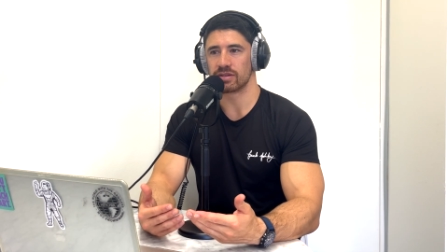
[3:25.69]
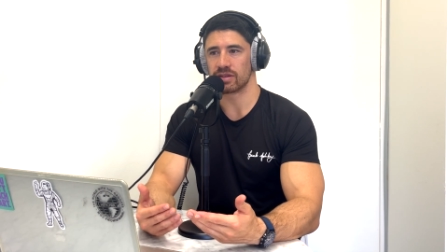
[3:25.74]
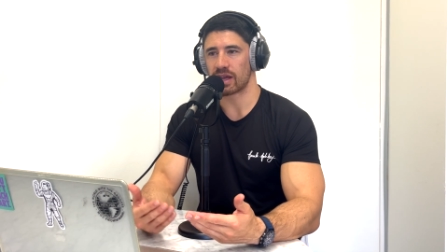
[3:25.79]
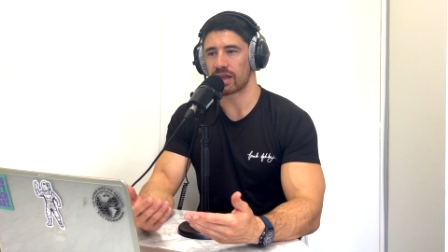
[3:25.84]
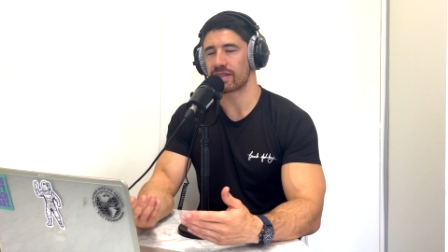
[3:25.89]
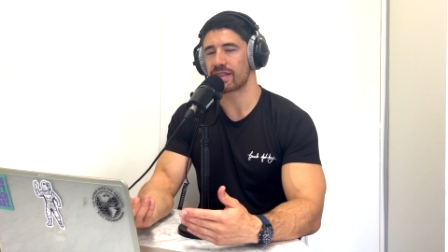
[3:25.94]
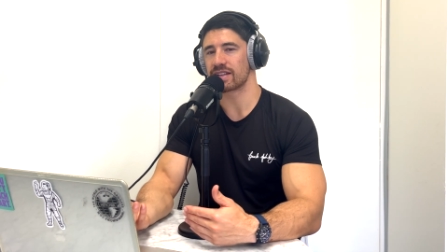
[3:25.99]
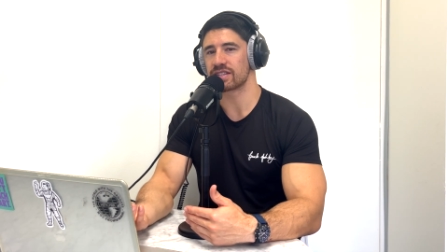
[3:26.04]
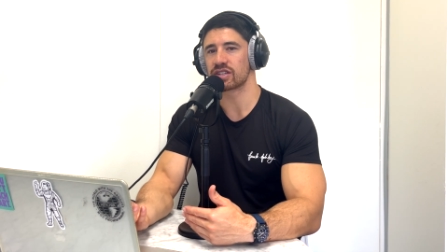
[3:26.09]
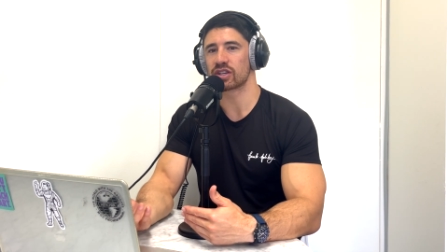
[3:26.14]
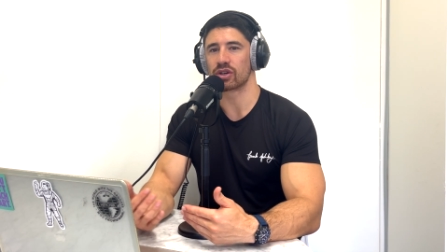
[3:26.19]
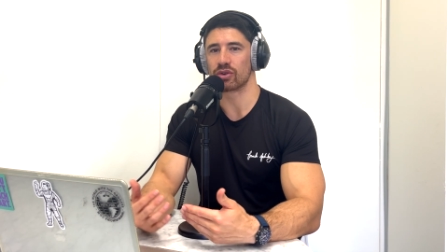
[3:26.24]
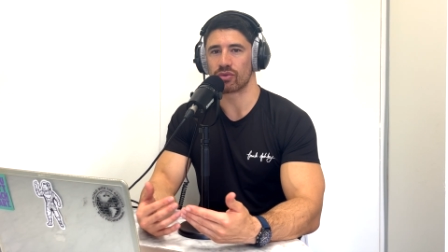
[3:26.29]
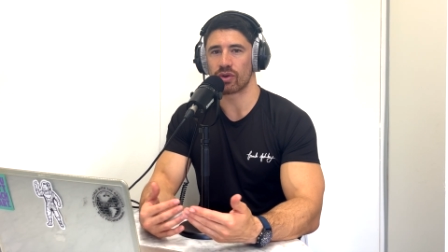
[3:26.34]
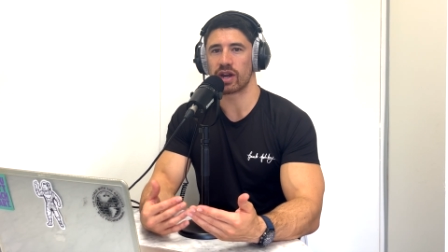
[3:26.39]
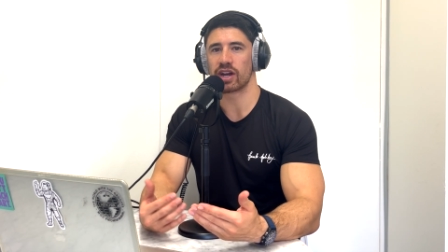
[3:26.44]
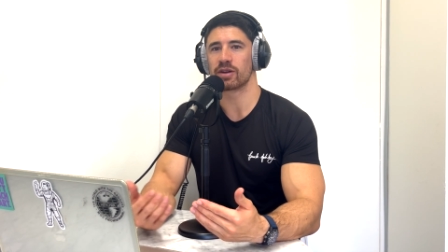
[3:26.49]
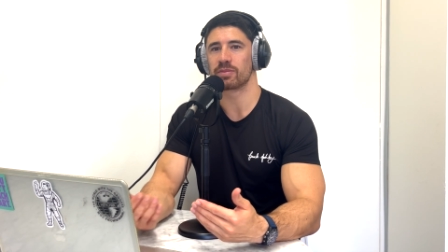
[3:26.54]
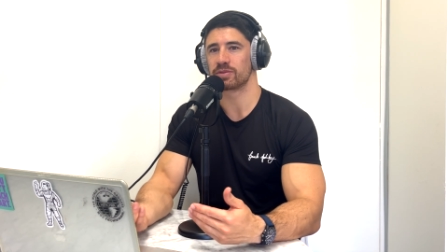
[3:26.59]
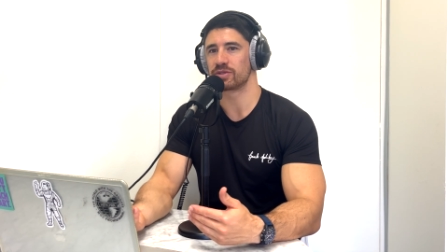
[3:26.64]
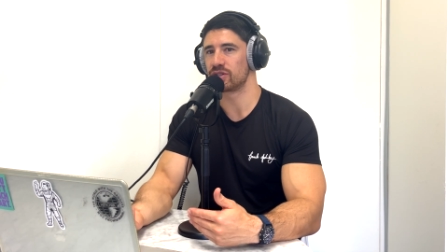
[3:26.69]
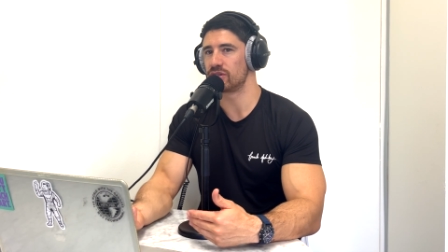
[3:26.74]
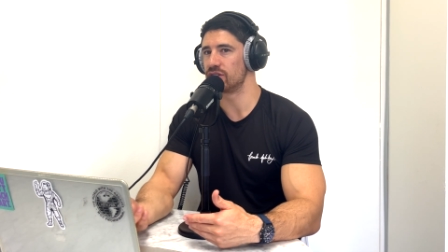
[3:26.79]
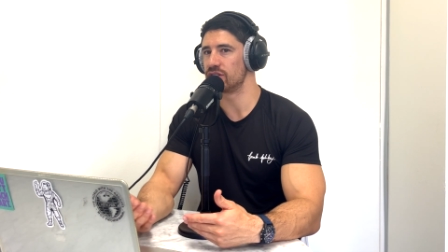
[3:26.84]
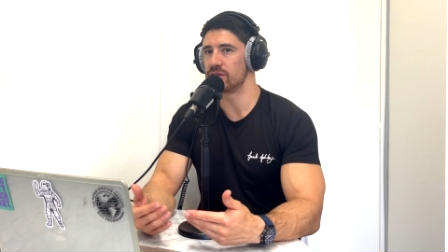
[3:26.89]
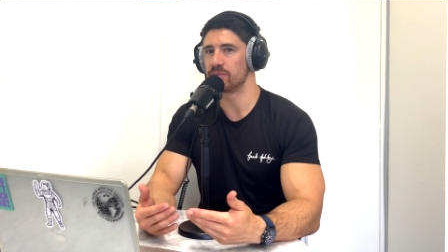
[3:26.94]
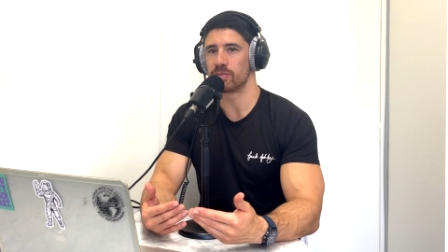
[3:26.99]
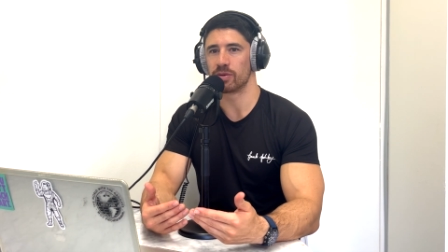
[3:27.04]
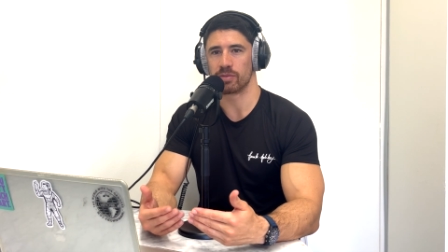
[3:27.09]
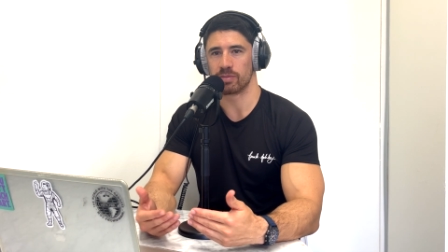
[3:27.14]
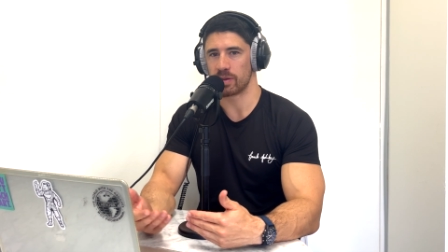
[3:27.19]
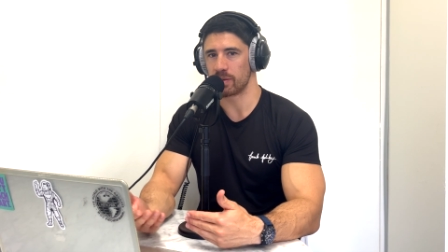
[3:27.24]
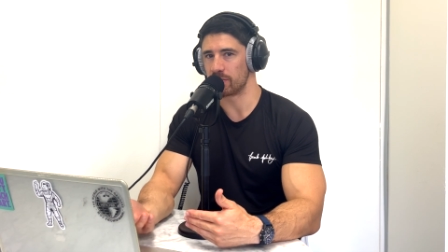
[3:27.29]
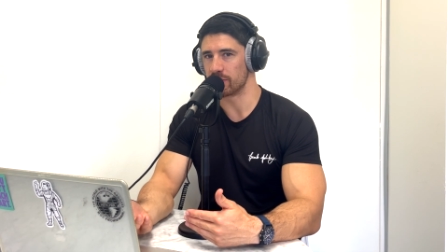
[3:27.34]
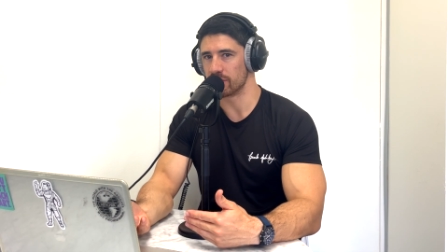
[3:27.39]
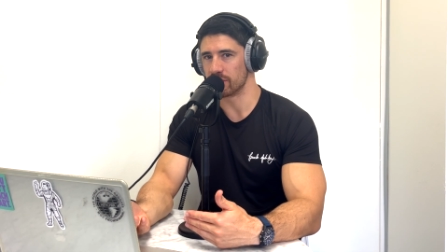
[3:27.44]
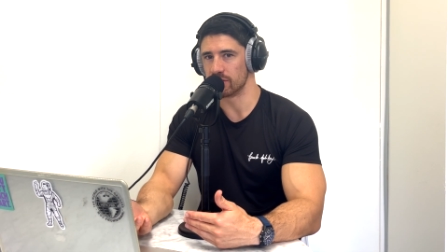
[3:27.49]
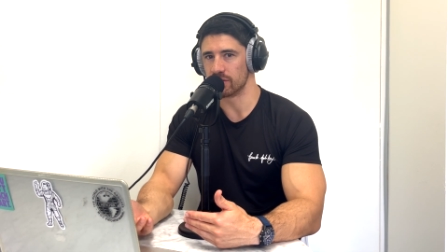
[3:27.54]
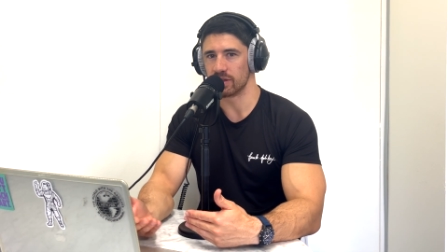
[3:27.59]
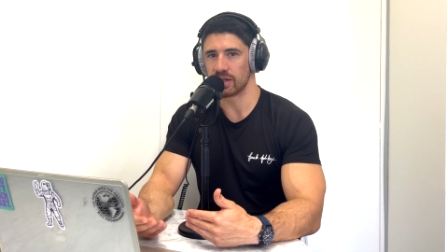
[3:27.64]
like that's a great opportunity to put
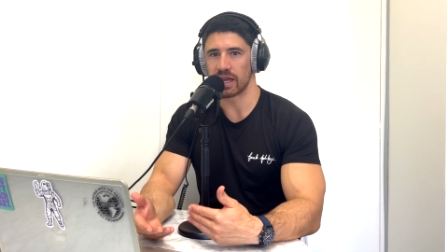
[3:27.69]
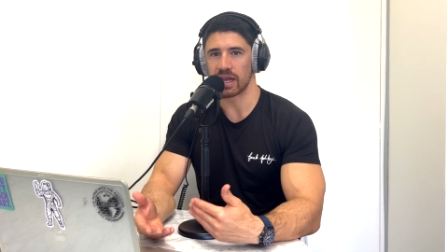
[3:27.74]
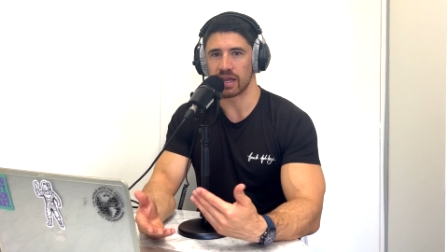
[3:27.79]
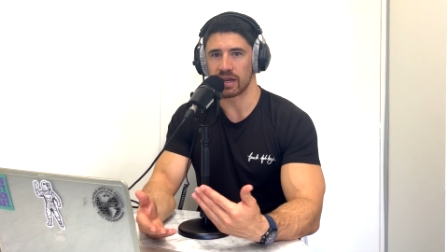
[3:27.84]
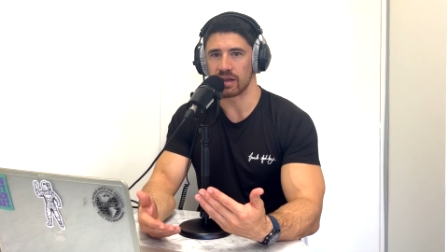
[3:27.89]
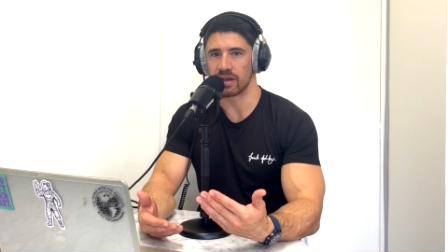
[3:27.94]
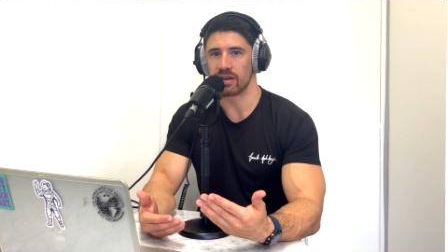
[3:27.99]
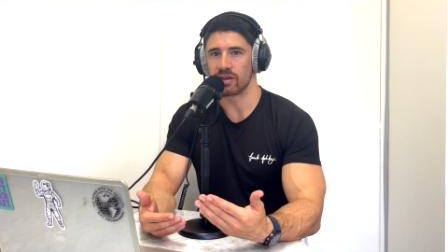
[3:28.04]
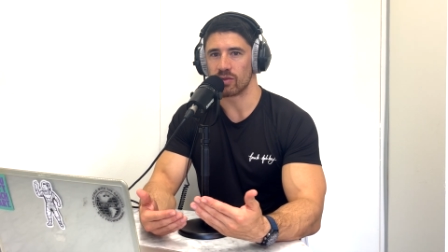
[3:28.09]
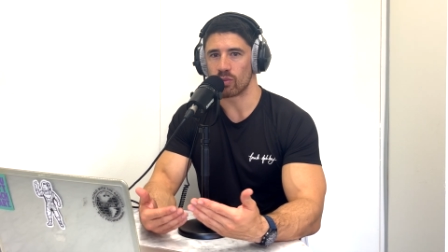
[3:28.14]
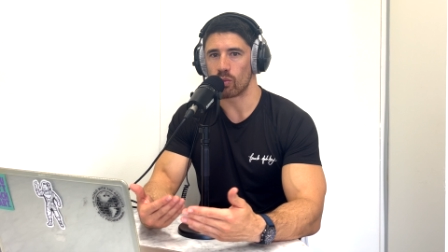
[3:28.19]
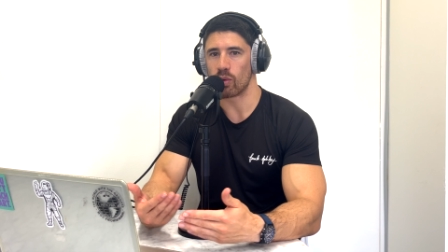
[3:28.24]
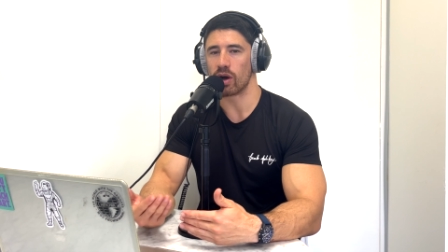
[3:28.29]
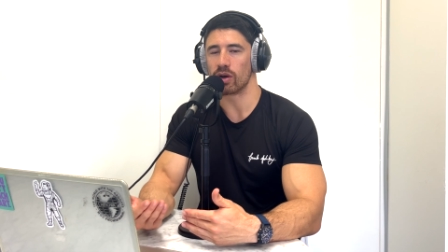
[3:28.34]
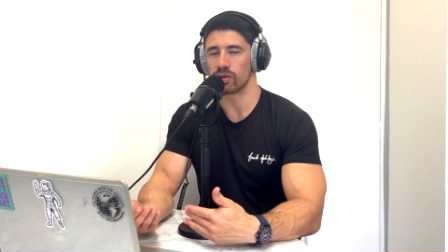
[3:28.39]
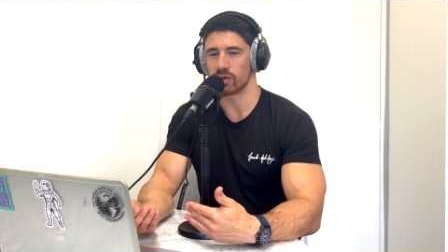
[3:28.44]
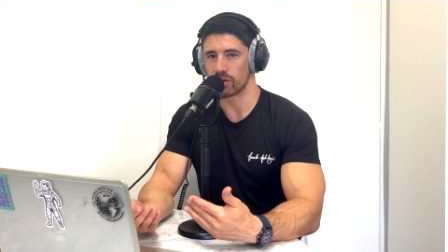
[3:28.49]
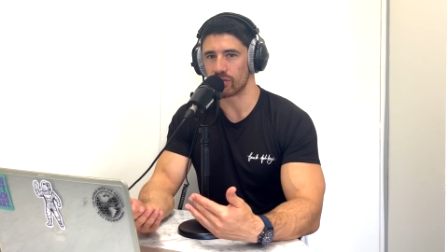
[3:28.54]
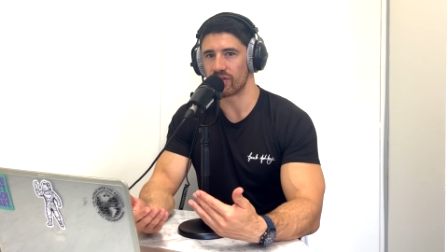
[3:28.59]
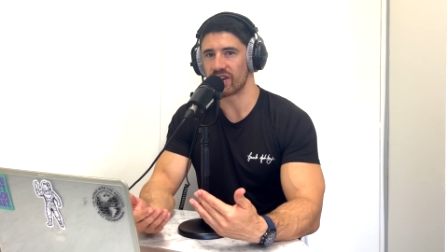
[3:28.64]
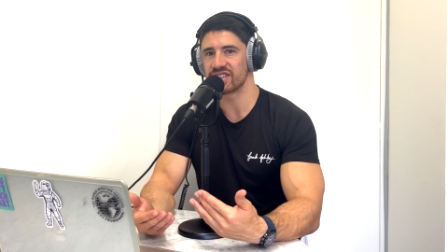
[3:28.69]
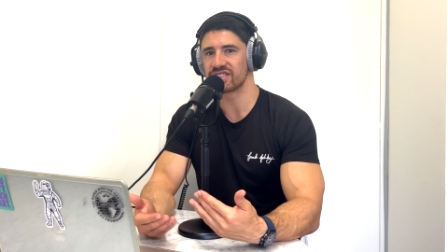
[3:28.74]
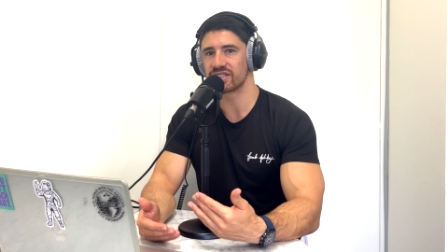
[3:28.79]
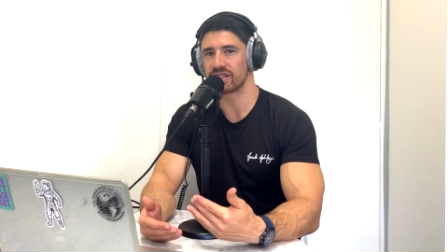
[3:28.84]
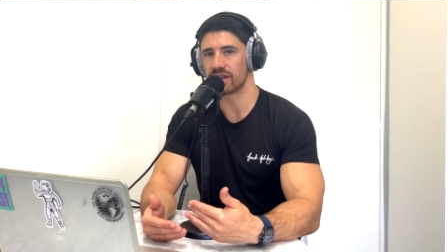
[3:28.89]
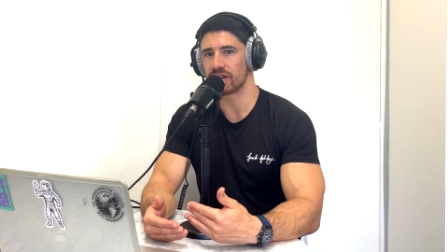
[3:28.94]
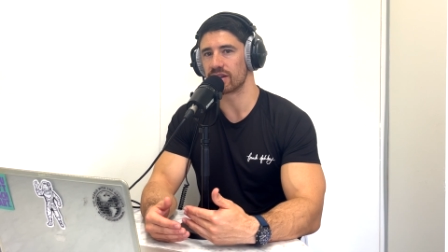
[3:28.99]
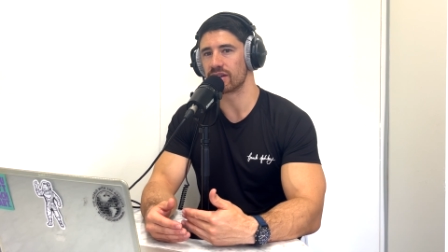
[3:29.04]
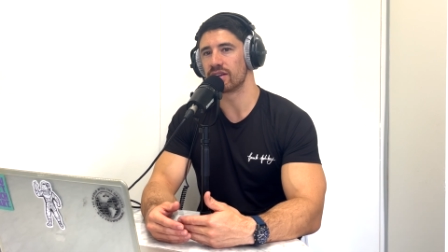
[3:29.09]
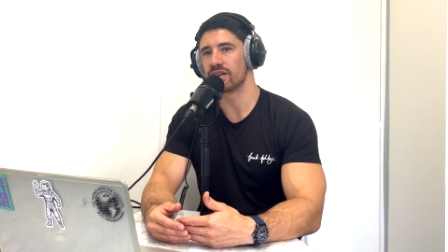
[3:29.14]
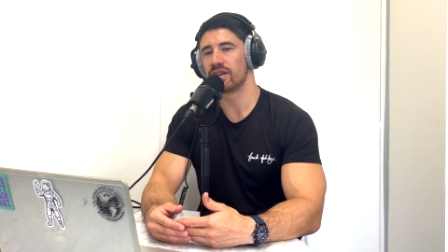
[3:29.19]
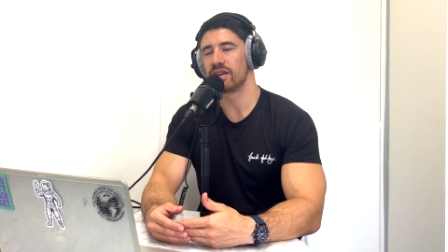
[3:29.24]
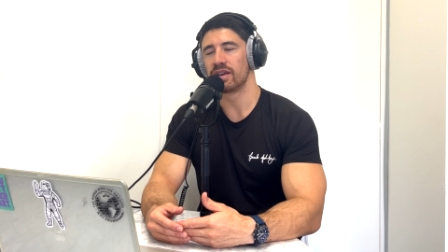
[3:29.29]
people in while you're resting